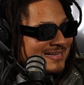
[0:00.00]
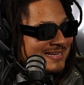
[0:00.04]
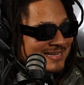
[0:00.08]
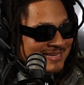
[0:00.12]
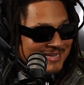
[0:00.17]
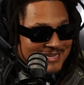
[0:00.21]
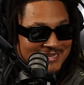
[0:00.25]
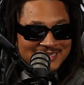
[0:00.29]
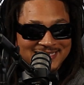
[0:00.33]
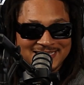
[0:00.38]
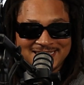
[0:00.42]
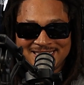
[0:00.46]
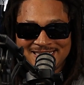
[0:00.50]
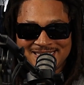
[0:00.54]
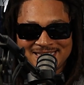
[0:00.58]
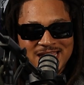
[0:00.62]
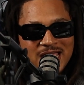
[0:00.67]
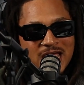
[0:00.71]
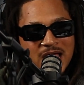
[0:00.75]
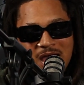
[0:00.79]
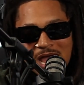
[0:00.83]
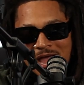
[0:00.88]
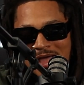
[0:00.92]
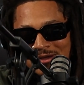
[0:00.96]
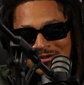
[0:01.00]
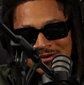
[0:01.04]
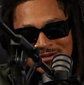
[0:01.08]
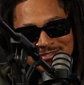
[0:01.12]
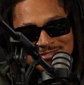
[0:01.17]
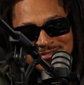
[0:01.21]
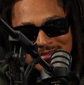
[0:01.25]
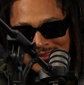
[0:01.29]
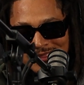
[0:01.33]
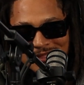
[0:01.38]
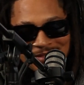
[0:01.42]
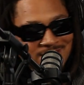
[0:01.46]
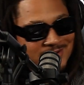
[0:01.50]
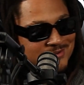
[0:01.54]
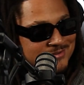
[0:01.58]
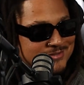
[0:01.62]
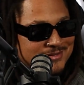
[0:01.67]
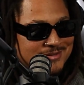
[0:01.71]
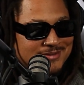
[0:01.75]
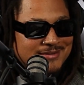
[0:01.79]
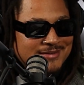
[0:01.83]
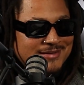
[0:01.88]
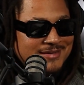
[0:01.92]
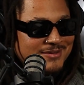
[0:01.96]
You would have jumped through that little
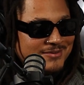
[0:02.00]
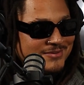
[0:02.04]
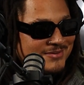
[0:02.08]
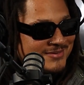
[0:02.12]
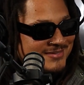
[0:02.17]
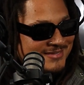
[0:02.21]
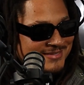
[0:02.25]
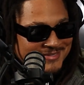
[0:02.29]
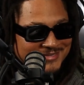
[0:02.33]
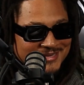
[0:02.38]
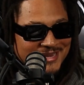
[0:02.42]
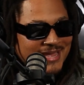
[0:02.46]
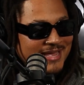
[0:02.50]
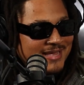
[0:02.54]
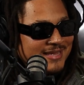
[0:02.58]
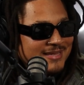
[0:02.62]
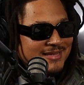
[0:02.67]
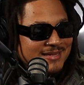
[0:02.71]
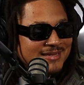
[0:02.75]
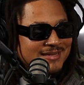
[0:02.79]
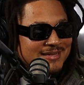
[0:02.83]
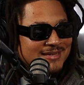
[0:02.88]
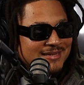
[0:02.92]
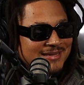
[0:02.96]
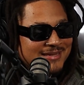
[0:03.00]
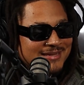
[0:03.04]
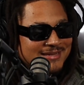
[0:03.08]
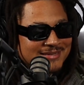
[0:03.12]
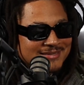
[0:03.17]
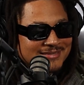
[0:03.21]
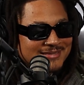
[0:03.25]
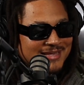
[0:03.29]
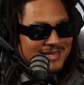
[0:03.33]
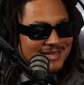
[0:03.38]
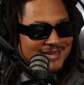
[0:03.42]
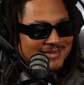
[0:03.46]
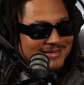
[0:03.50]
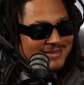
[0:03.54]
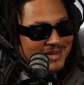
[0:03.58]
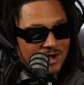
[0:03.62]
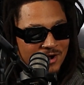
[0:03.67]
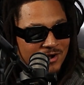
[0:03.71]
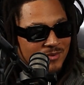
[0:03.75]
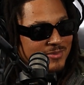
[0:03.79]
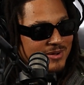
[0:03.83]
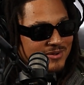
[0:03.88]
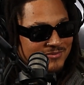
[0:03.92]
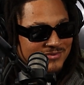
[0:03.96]
crack. He was just like,
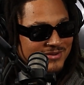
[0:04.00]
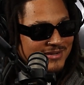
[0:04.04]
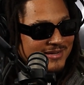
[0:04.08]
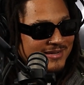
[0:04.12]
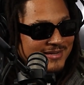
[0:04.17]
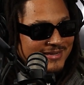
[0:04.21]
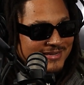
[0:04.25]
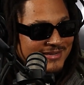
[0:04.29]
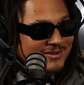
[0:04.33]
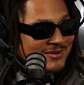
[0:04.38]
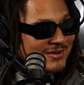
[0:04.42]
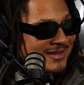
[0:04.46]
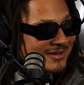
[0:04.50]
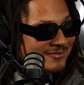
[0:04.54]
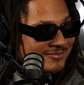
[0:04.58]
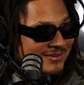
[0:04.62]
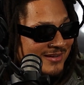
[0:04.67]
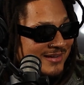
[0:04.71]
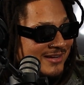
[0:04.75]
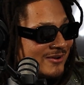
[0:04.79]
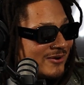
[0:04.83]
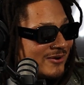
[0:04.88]
no, motherfucker, you ain't fucking.